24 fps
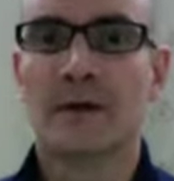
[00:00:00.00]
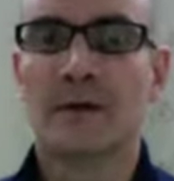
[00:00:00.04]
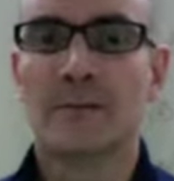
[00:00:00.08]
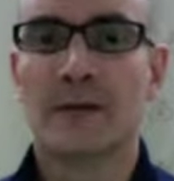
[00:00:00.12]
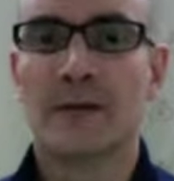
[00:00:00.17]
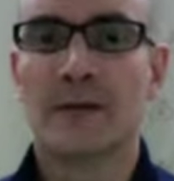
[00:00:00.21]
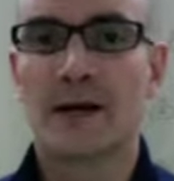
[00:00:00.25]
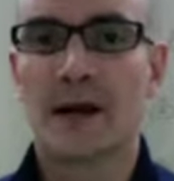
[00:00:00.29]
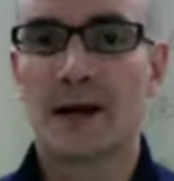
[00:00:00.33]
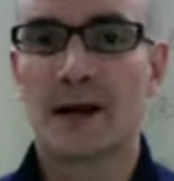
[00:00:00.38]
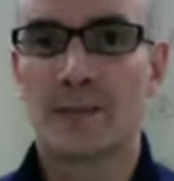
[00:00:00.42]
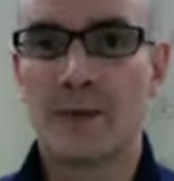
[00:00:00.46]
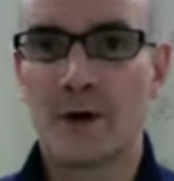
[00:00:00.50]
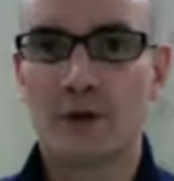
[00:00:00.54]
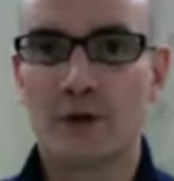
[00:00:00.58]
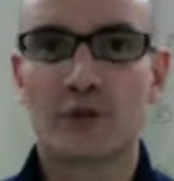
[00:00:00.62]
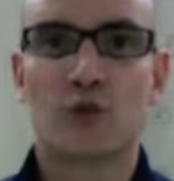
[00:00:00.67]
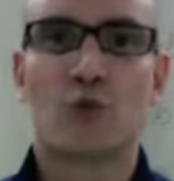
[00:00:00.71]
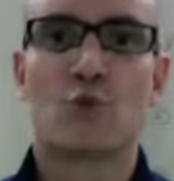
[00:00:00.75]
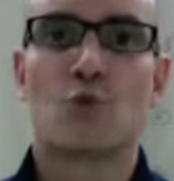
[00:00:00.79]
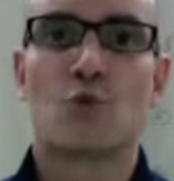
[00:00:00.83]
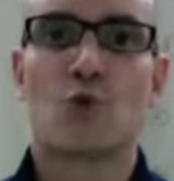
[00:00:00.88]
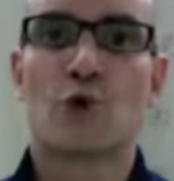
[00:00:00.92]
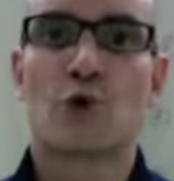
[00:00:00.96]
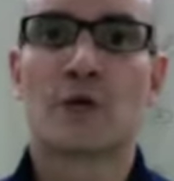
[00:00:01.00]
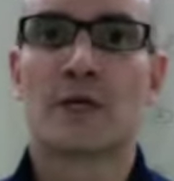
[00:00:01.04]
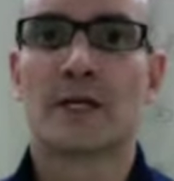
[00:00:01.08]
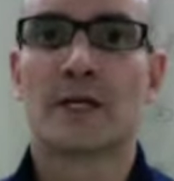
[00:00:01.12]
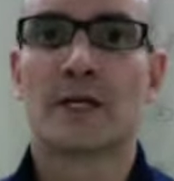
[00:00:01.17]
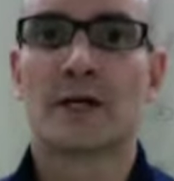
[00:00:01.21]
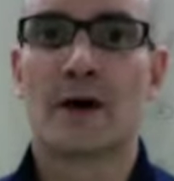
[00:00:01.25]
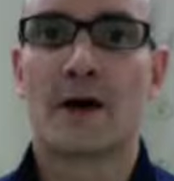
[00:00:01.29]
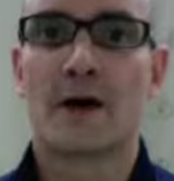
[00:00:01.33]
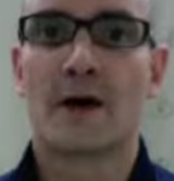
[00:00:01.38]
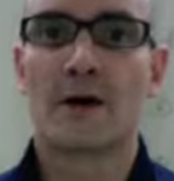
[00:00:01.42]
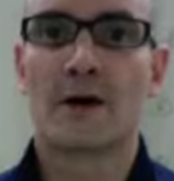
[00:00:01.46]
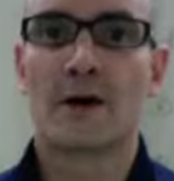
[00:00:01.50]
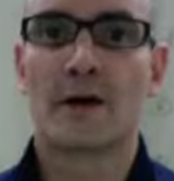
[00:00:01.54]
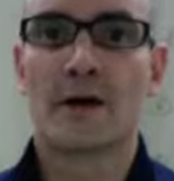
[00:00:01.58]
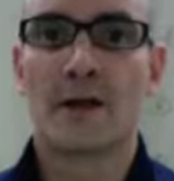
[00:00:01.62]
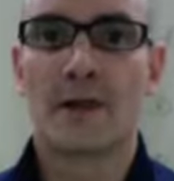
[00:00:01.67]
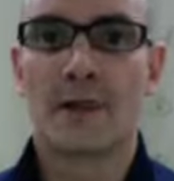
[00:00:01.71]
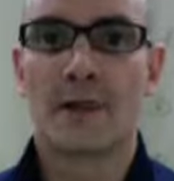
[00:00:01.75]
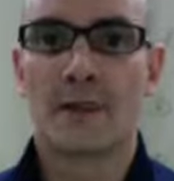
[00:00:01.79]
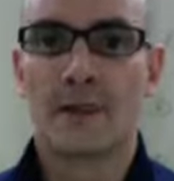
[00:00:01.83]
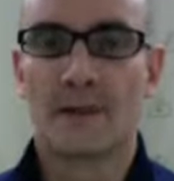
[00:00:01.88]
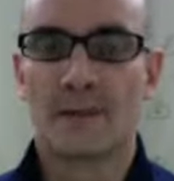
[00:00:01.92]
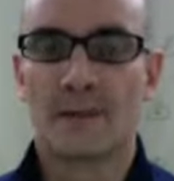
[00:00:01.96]
but I'm also working on
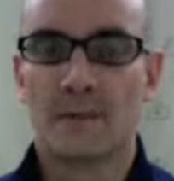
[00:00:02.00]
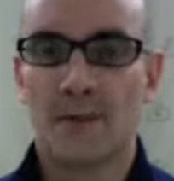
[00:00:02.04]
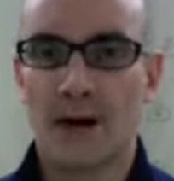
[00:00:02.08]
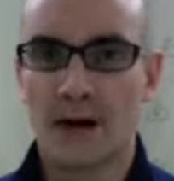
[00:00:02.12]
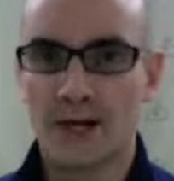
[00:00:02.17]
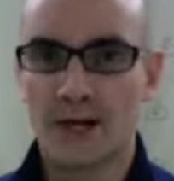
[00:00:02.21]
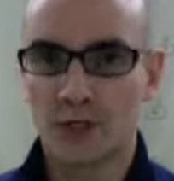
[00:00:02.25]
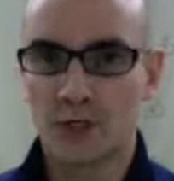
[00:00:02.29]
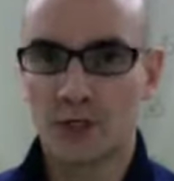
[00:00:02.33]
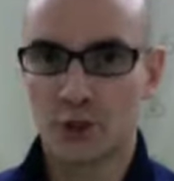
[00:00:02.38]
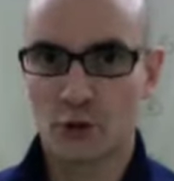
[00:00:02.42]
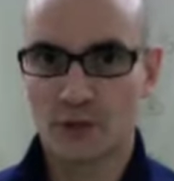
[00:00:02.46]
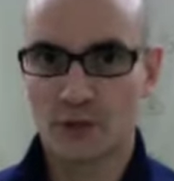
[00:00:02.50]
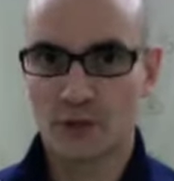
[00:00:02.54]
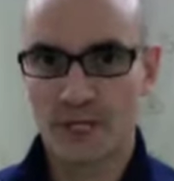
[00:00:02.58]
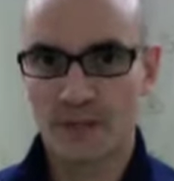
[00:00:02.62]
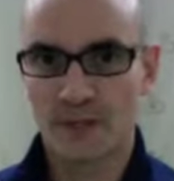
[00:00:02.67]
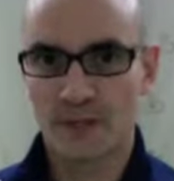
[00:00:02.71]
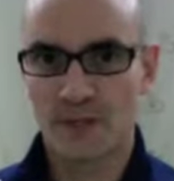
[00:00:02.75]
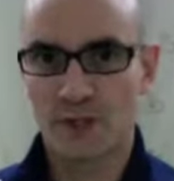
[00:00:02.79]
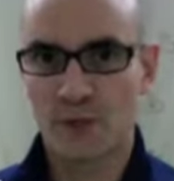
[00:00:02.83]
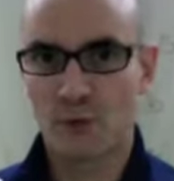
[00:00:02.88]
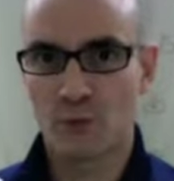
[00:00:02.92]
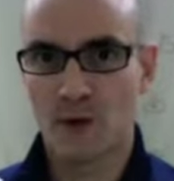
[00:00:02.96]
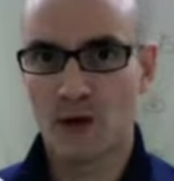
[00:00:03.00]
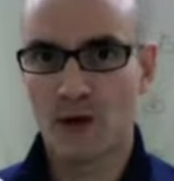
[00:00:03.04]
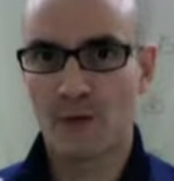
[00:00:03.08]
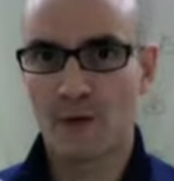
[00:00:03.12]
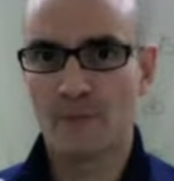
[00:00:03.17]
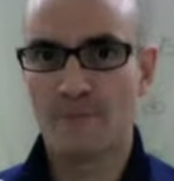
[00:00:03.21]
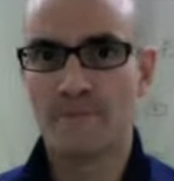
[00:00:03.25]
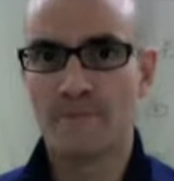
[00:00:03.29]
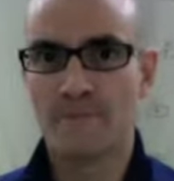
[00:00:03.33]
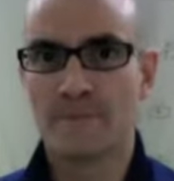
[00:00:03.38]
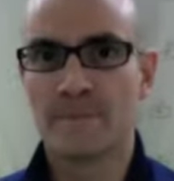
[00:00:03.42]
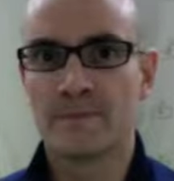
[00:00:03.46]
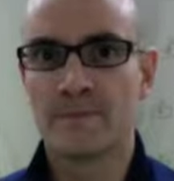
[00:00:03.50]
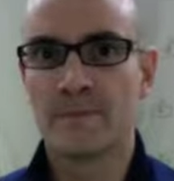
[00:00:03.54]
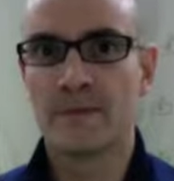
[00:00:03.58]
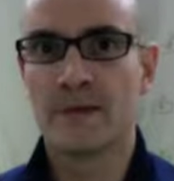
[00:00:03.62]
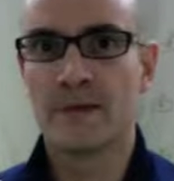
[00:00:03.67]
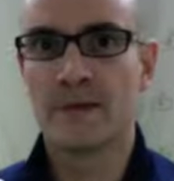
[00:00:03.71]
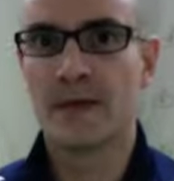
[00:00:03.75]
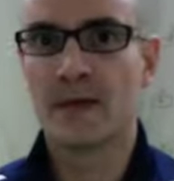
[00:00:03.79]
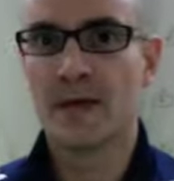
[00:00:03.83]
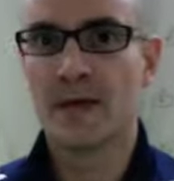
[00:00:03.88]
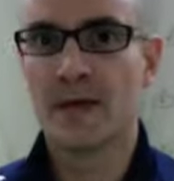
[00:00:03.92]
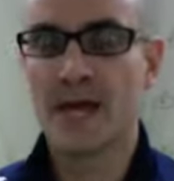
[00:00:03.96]
my short game as well,
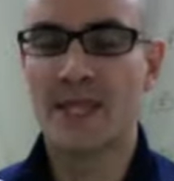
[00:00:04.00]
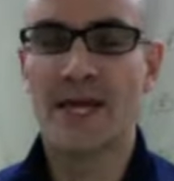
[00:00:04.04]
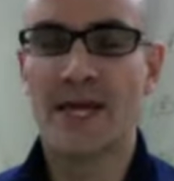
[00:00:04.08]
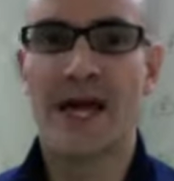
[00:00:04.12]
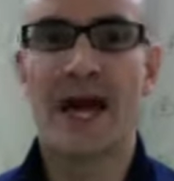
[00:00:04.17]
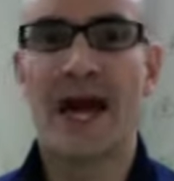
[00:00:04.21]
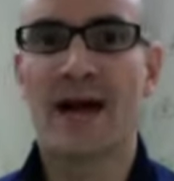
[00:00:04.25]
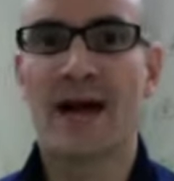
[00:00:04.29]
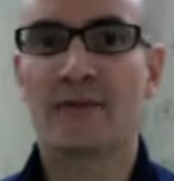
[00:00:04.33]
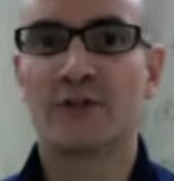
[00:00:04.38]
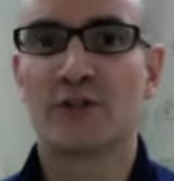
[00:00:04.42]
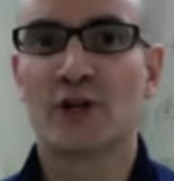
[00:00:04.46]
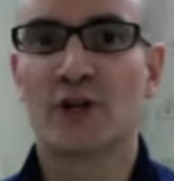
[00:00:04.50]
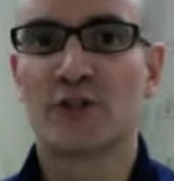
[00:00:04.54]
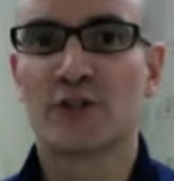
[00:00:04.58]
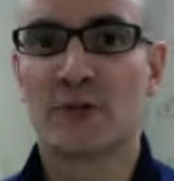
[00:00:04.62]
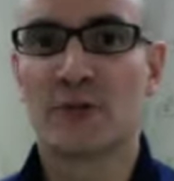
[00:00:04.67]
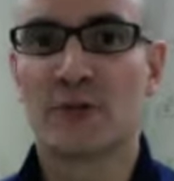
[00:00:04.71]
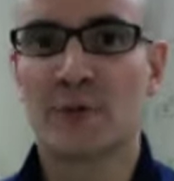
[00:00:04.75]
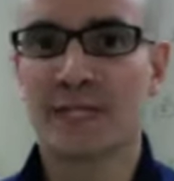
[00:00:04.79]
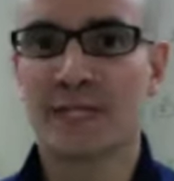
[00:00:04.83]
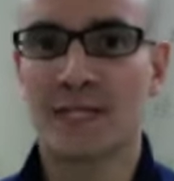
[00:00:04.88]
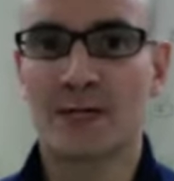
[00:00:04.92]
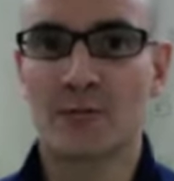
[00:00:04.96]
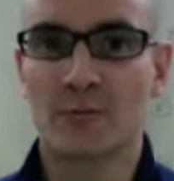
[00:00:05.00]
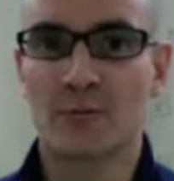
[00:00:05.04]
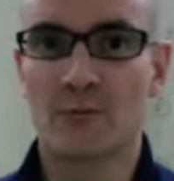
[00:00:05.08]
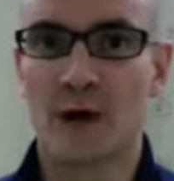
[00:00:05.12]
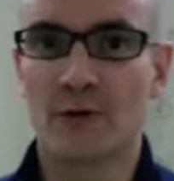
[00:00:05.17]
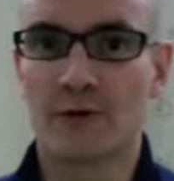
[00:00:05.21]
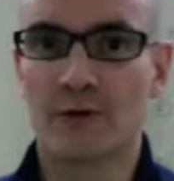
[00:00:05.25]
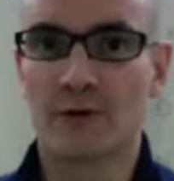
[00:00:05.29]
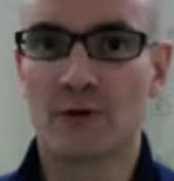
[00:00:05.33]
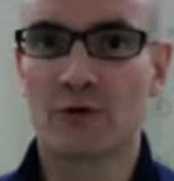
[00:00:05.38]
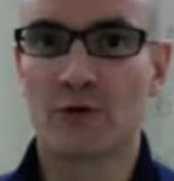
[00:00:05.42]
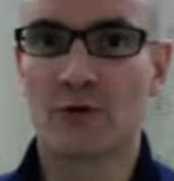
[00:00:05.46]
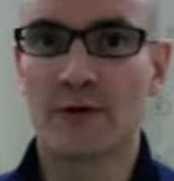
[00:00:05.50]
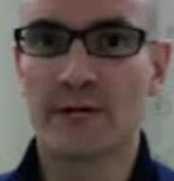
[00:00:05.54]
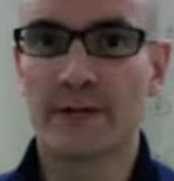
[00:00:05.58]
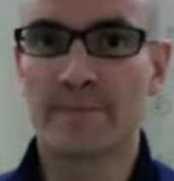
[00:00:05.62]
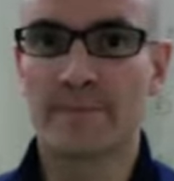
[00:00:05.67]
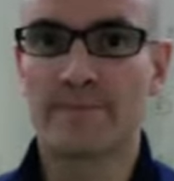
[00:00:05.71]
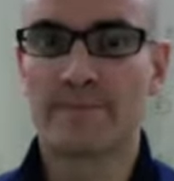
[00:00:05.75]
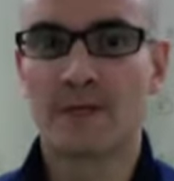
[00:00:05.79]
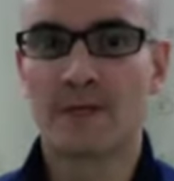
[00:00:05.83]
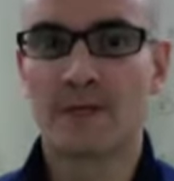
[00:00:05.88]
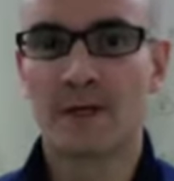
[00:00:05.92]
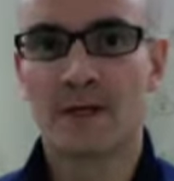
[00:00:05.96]
and the half shots that we need around the green.
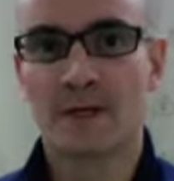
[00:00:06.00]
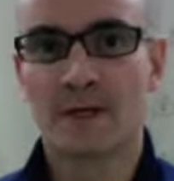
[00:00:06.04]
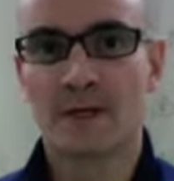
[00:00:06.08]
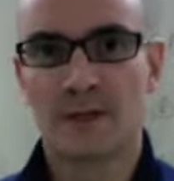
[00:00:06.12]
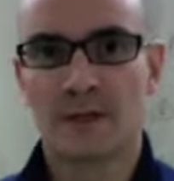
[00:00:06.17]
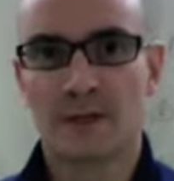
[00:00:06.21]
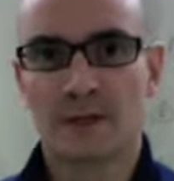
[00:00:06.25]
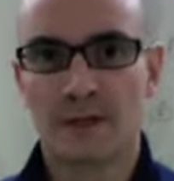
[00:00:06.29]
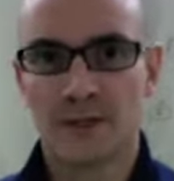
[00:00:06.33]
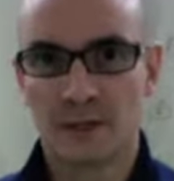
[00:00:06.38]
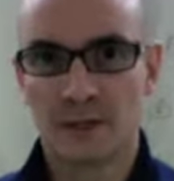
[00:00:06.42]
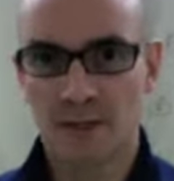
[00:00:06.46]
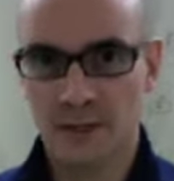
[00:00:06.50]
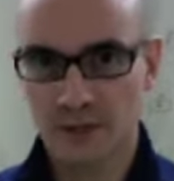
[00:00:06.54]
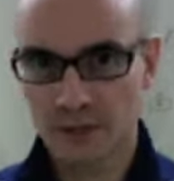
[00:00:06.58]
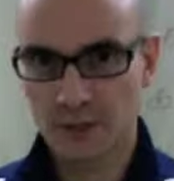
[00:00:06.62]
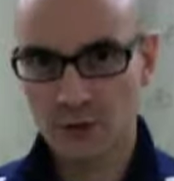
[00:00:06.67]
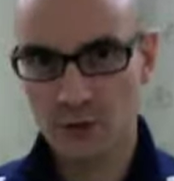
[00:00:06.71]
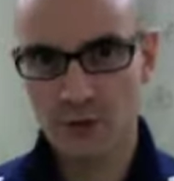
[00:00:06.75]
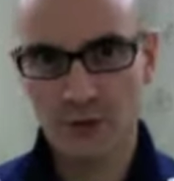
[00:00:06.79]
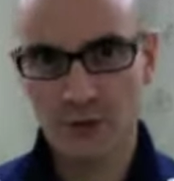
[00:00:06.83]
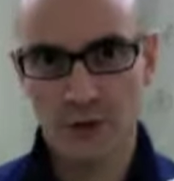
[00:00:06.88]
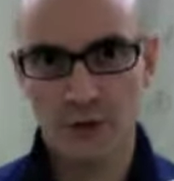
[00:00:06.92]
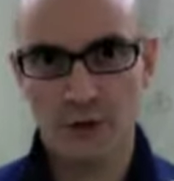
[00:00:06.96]
So let's go to the